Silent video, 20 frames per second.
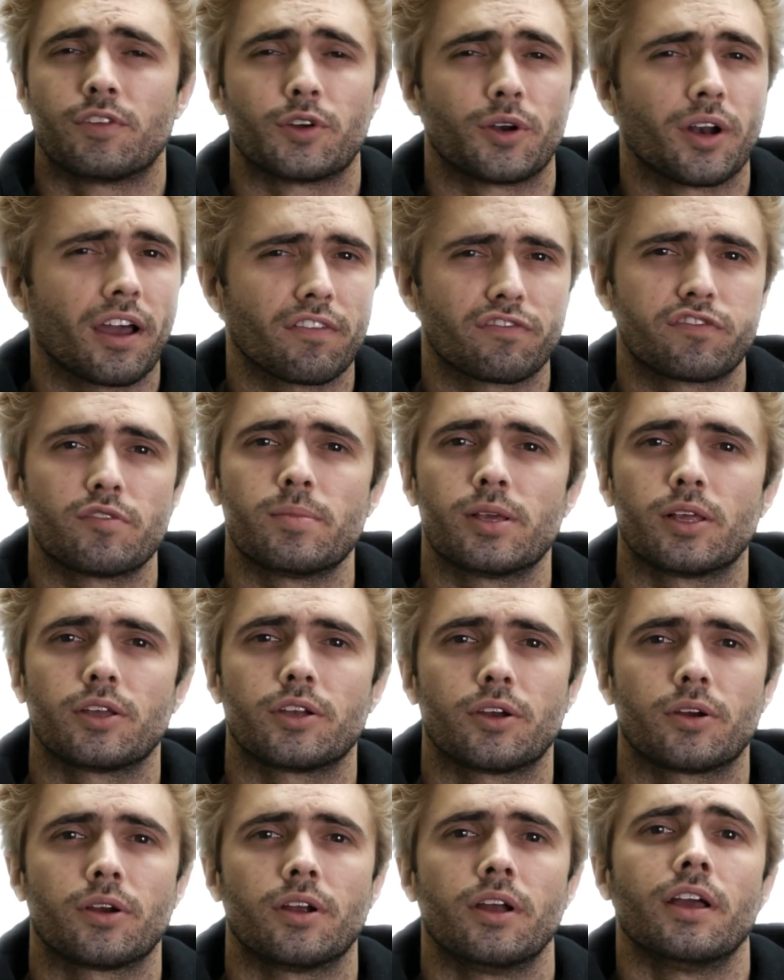you're not
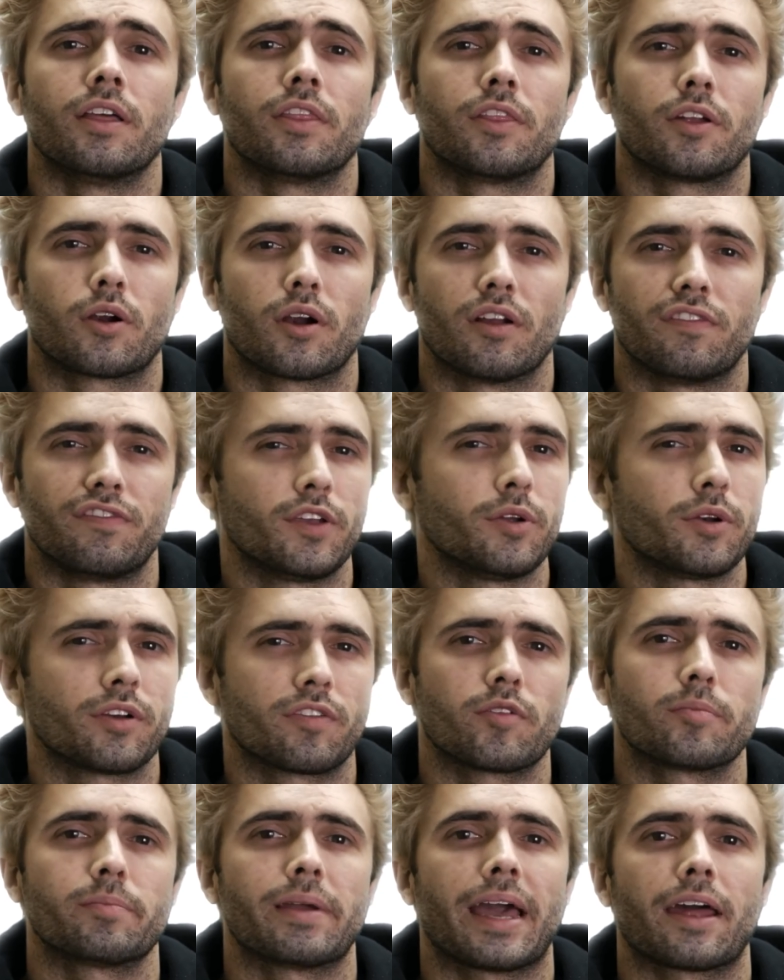familiar, there are a few
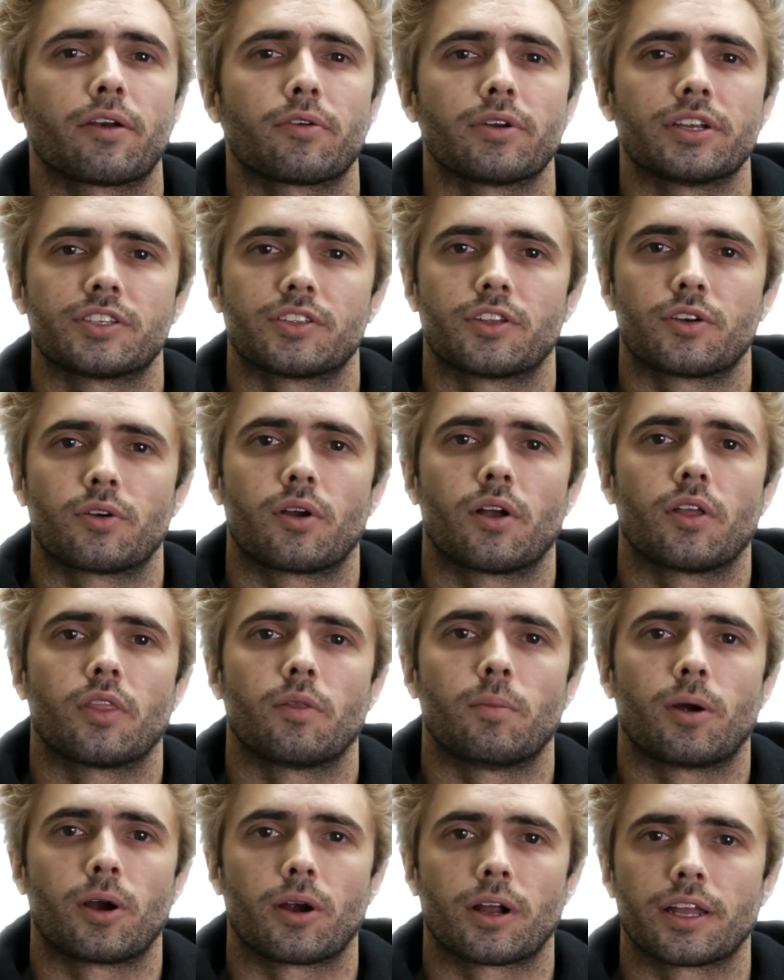different batteries that are on
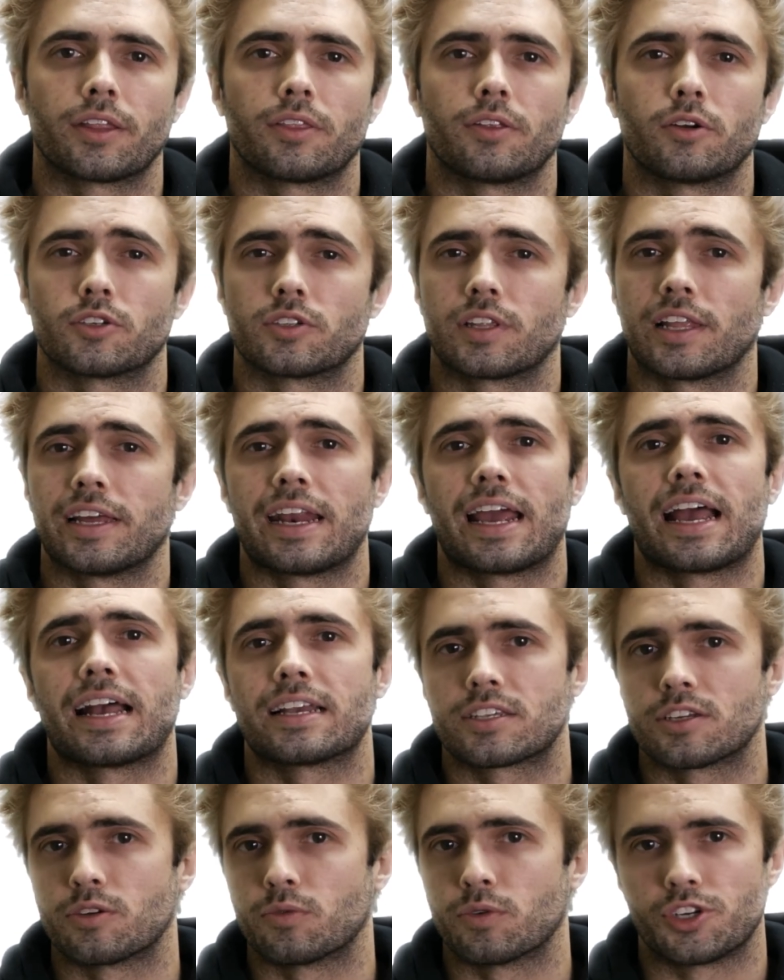the market. There's lead
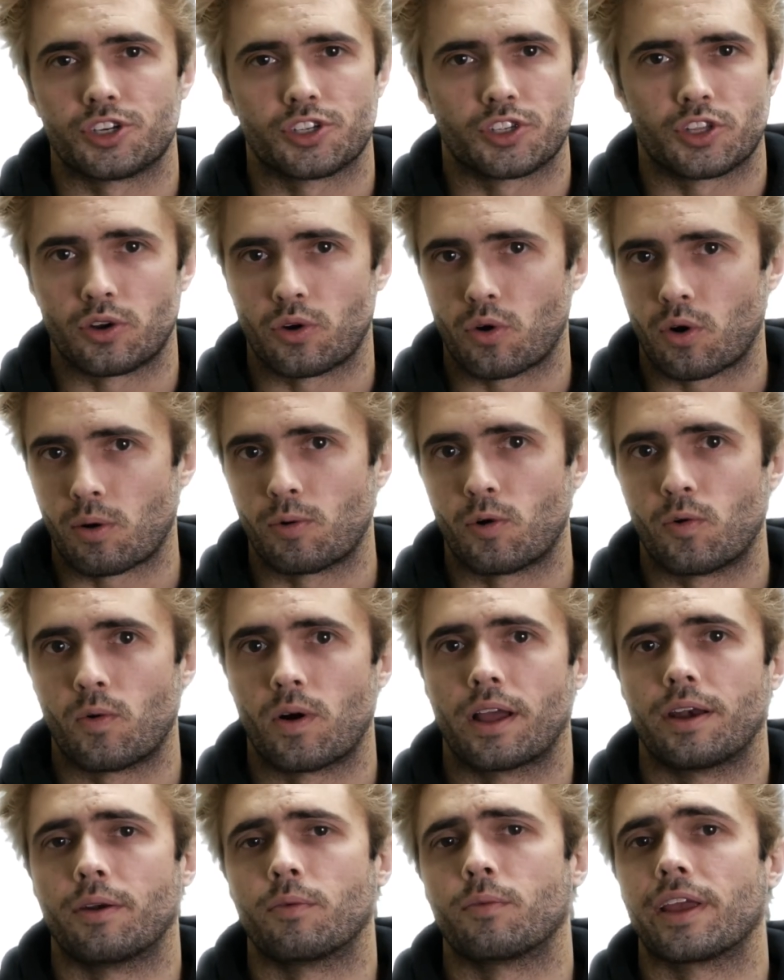acid, which is the normal
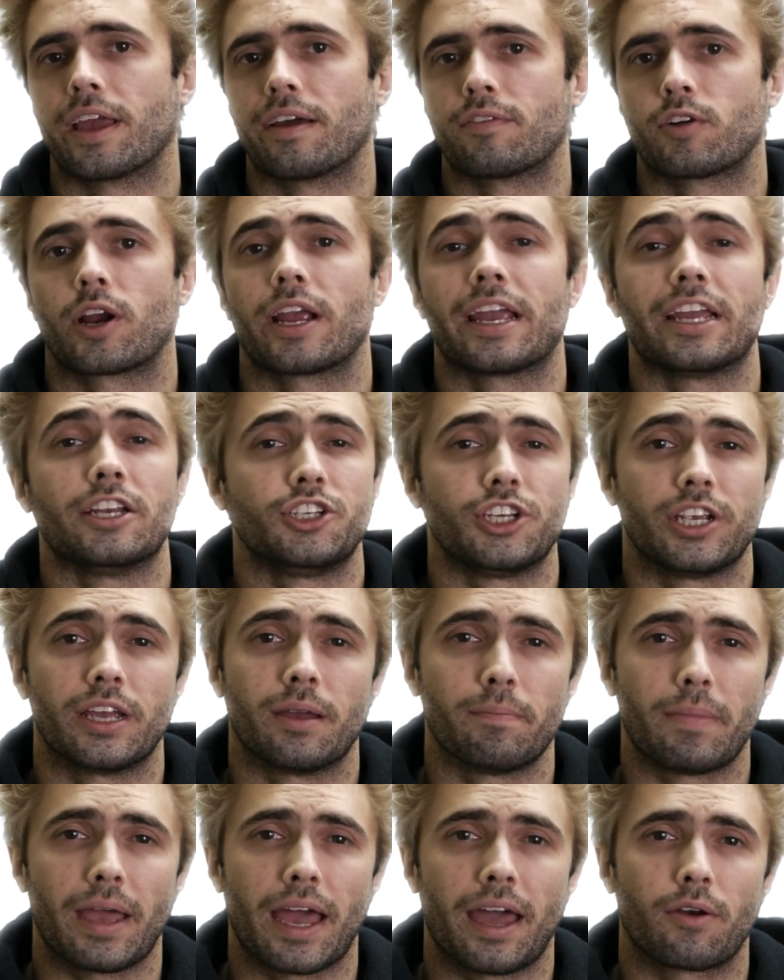one. We have our
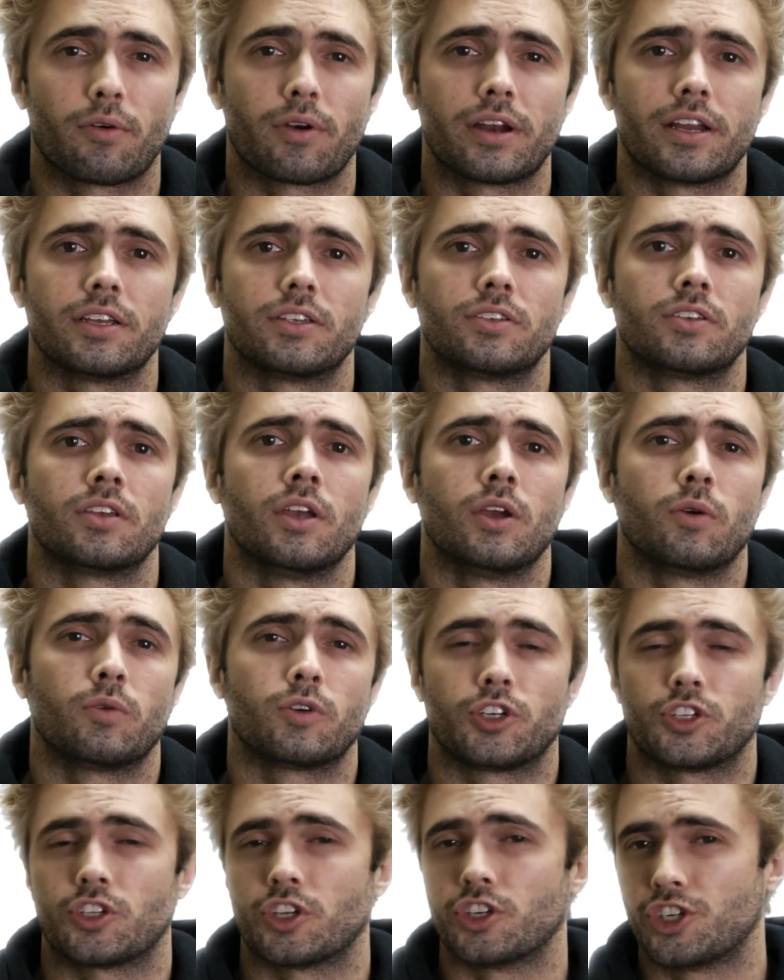AGM batteries,
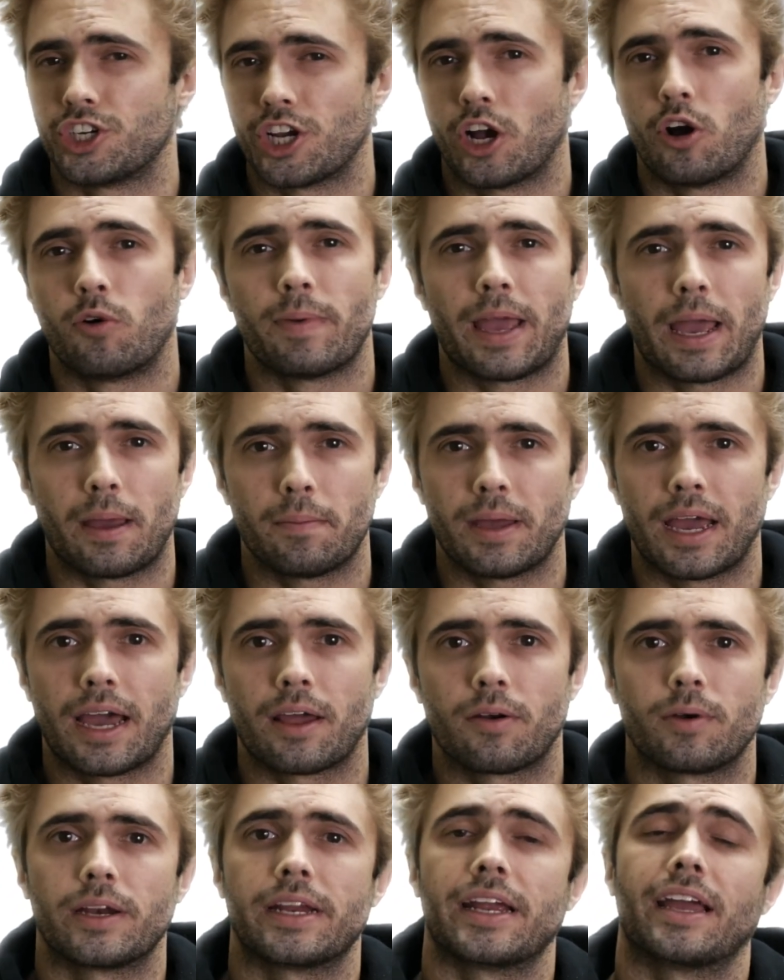which is a gel matte
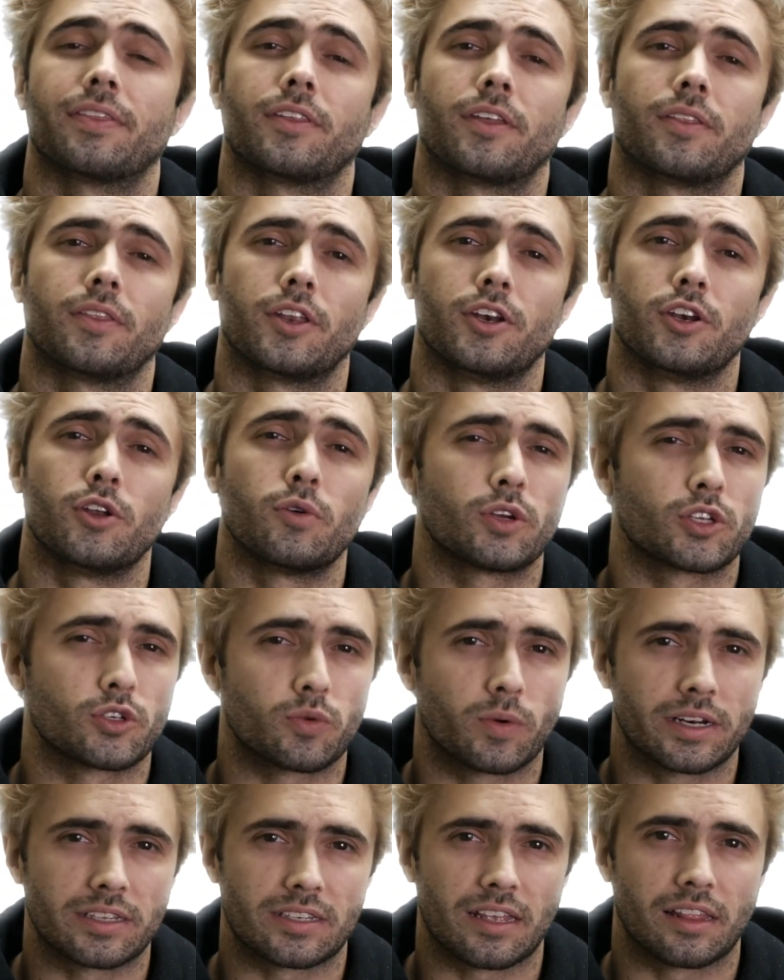battery. And then the newest
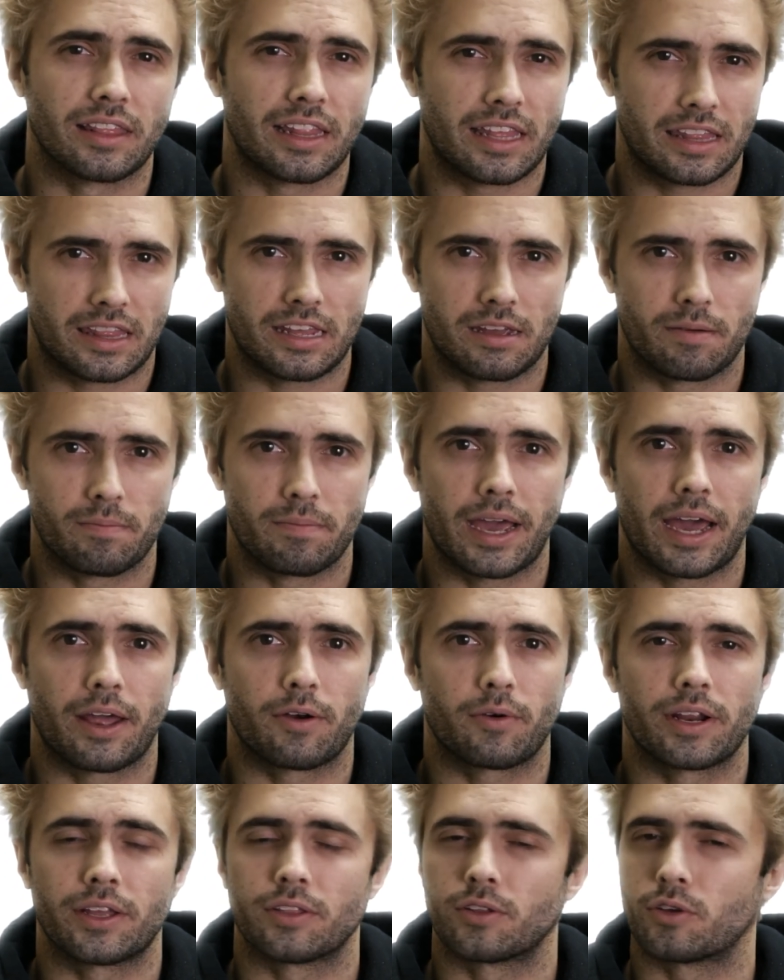one is a lithium
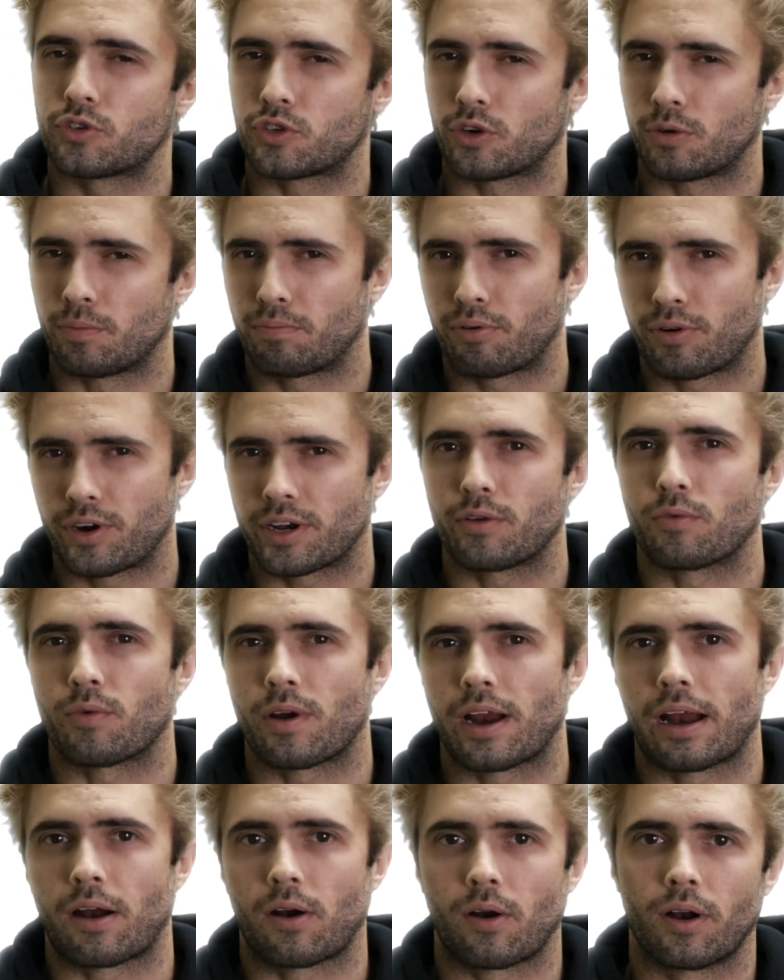battery. And those are pretty
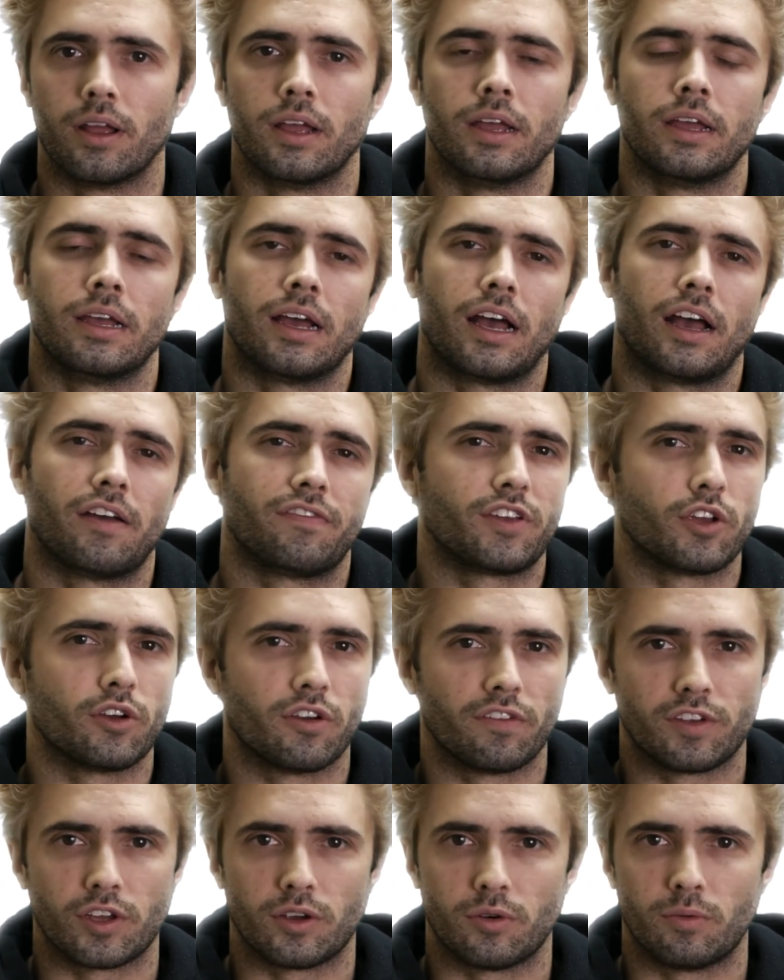rare. A few
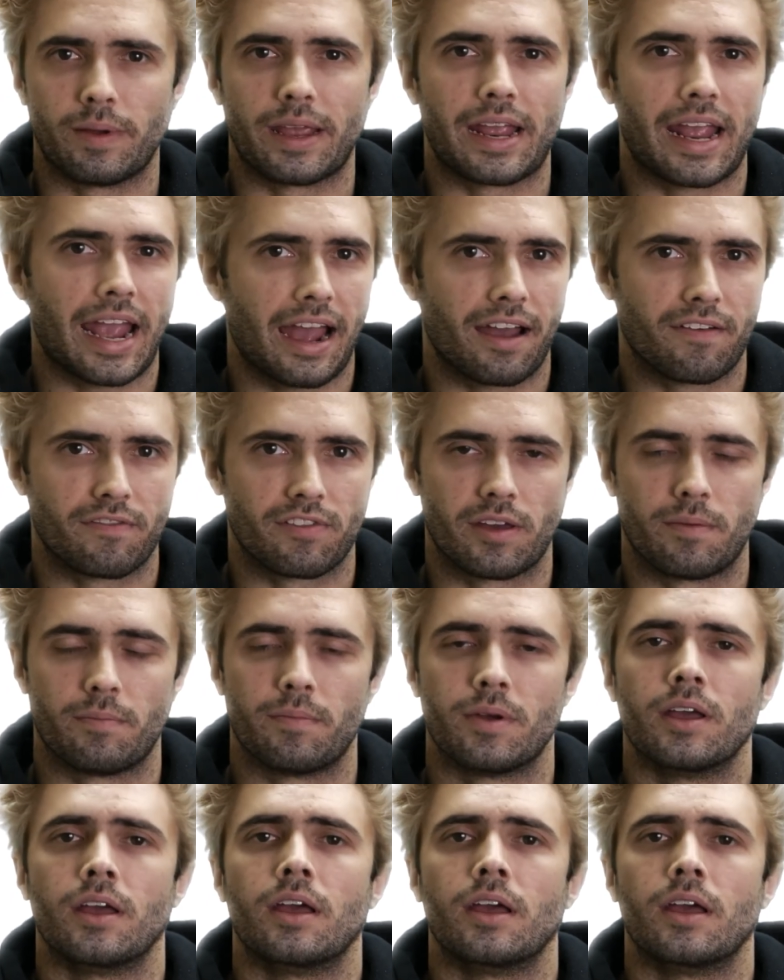of you may have them.